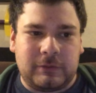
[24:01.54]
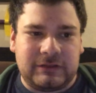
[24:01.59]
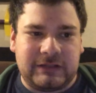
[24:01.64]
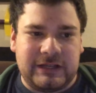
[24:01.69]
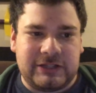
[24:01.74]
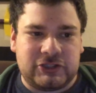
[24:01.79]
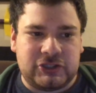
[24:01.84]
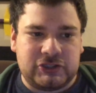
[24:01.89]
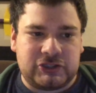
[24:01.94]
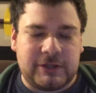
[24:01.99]

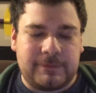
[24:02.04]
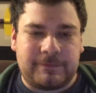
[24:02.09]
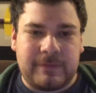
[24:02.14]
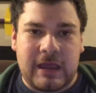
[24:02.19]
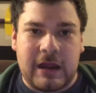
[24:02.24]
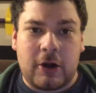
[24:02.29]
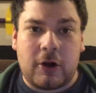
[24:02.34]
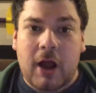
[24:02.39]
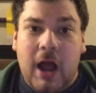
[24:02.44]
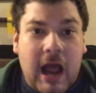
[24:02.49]
relationship
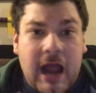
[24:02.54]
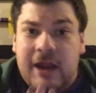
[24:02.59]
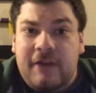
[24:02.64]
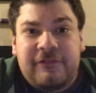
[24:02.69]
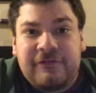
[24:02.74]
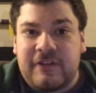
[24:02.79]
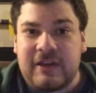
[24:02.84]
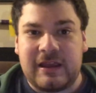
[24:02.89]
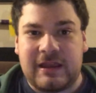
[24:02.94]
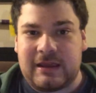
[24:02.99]
there. I
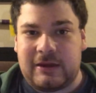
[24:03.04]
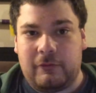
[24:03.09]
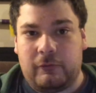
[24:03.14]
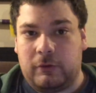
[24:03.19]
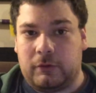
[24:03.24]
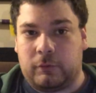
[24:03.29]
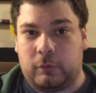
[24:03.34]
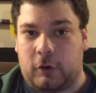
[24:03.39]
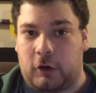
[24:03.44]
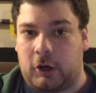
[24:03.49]
think it
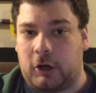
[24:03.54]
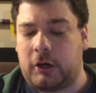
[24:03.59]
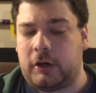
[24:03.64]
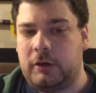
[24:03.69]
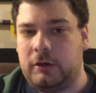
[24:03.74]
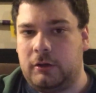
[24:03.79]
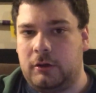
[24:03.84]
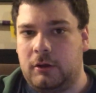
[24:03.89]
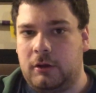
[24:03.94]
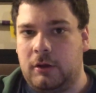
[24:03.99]
would
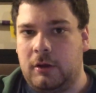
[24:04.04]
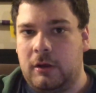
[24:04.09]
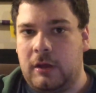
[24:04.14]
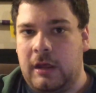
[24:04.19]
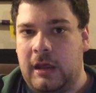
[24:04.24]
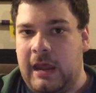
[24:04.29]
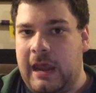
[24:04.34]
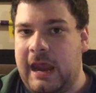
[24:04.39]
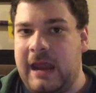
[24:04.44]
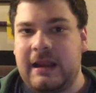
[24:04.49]
work.
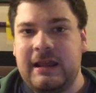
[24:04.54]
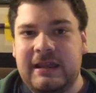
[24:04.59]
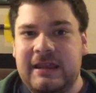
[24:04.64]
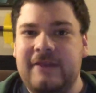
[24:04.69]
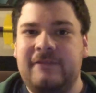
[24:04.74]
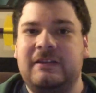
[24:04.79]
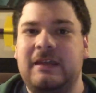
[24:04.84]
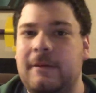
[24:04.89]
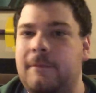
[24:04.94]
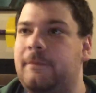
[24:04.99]
And it
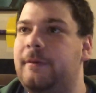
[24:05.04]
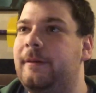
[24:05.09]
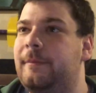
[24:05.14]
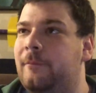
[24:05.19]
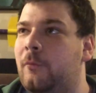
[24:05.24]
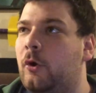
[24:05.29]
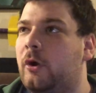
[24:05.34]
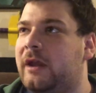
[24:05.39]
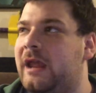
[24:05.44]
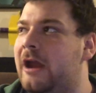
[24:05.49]
gives him a bit
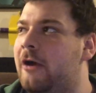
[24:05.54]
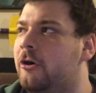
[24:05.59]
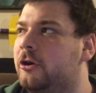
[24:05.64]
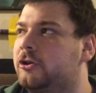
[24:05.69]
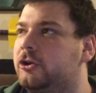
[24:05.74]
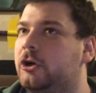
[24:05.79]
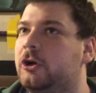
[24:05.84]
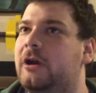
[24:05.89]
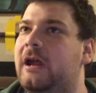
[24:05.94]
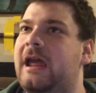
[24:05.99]
more
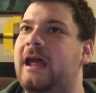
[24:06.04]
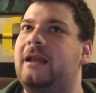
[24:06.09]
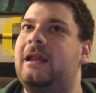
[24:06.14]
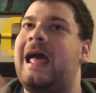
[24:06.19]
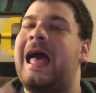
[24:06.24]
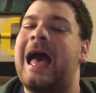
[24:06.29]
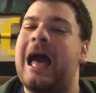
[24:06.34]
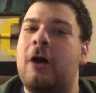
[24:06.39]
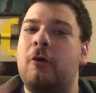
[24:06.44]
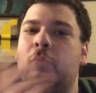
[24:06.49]
character. And
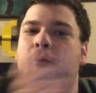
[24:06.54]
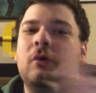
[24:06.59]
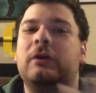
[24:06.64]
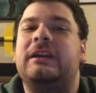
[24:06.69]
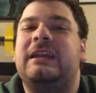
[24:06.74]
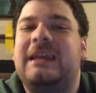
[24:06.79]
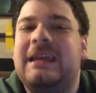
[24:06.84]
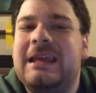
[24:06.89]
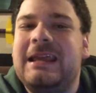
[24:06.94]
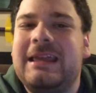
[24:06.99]
how would
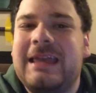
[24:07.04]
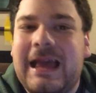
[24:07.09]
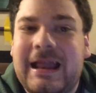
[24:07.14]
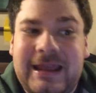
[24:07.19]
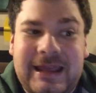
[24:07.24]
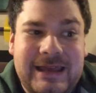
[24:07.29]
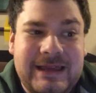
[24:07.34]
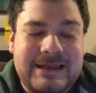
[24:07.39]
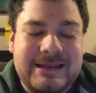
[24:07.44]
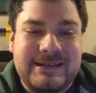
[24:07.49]
he
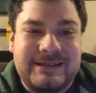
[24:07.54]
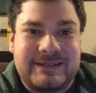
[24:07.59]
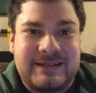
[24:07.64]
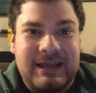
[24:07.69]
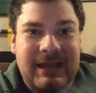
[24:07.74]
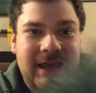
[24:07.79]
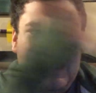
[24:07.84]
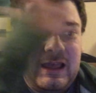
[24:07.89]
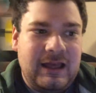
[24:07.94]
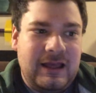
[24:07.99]
get his
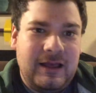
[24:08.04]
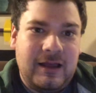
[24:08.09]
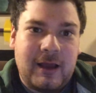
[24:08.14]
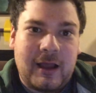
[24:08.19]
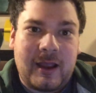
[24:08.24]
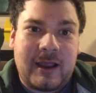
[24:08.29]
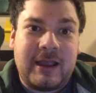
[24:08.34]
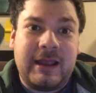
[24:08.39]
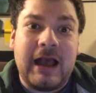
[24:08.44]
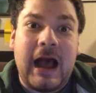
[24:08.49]

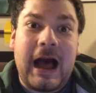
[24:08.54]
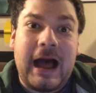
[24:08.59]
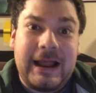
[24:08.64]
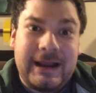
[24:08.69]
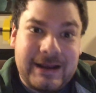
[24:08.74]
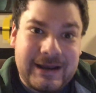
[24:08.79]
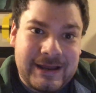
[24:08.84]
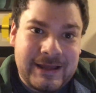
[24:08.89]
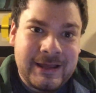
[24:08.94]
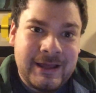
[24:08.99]

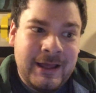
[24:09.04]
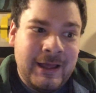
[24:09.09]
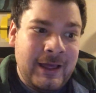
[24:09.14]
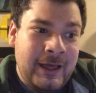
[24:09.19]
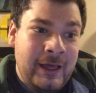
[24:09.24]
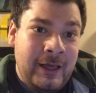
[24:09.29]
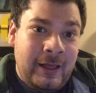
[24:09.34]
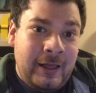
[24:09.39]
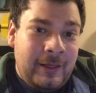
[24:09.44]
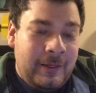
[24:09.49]
gun?
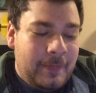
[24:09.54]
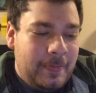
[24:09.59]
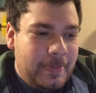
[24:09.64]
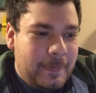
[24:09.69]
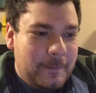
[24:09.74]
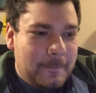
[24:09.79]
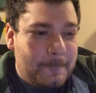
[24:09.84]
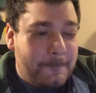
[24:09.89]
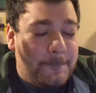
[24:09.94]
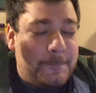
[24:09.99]

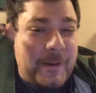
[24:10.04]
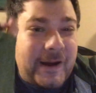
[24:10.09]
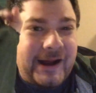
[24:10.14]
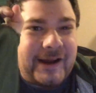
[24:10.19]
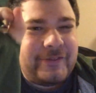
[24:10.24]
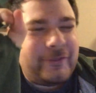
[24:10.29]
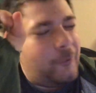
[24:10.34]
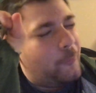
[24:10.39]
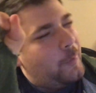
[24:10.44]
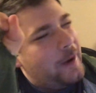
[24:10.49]

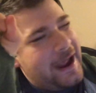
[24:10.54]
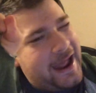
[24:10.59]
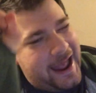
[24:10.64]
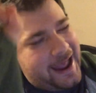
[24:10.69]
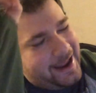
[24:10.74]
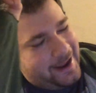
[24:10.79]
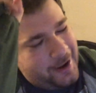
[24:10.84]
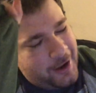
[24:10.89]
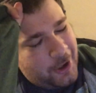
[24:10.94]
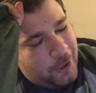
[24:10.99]
By the
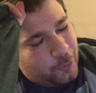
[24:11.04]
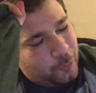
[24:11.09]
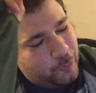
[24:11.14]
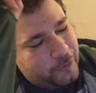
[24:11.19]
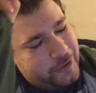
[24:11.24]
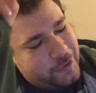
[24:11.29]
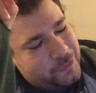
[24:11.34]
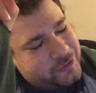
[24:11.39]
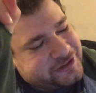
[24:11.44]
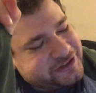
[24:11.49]
way,
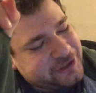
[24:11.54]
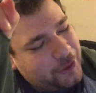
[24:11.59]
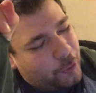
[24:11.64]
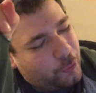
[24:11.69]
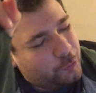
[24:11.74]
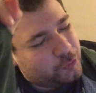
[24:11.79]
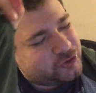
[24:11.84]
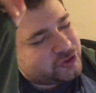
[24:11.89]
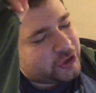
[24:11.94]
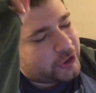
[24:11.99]

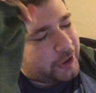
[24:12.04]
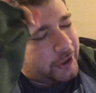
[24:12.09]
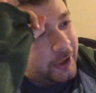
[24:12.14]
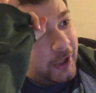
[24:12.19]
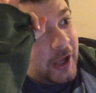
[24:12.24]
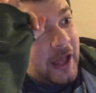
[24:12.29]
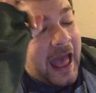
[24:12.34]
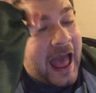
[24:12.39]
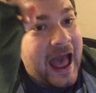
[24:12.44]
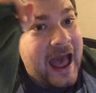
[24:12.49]
Ryusoulger
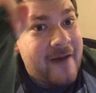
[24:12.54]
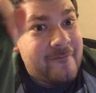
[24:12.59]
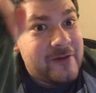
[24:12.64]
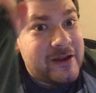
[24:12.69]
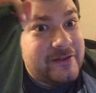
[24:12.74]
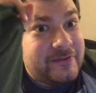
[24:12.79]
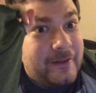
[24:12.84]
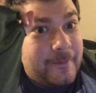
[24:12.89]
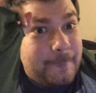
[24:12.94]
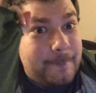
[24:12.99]

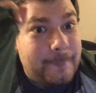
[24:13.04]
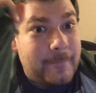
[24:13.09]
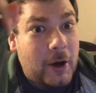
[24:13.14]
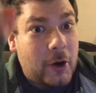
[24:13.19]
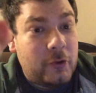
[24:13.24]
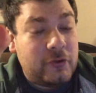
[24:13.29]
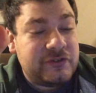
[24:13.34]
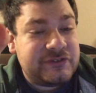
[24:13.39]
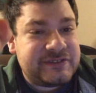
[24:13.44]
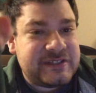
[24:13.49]
having the
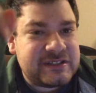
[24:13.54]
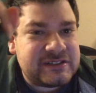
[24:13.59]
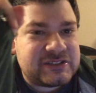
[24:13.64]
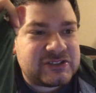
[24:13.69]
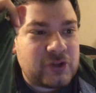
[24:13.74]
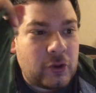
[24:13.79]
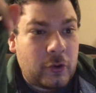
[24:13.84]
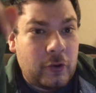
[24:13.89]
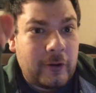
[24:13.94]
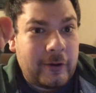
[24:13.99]

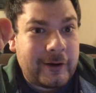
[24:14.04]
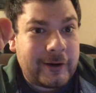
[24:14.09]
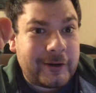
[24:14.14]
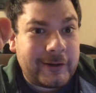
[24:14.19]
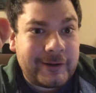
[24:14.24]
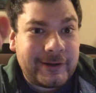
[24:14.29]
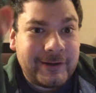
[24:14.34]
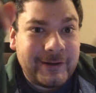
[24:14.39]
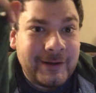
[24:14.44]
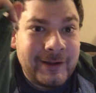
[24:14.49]

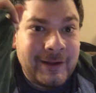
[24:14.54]
Mosasaur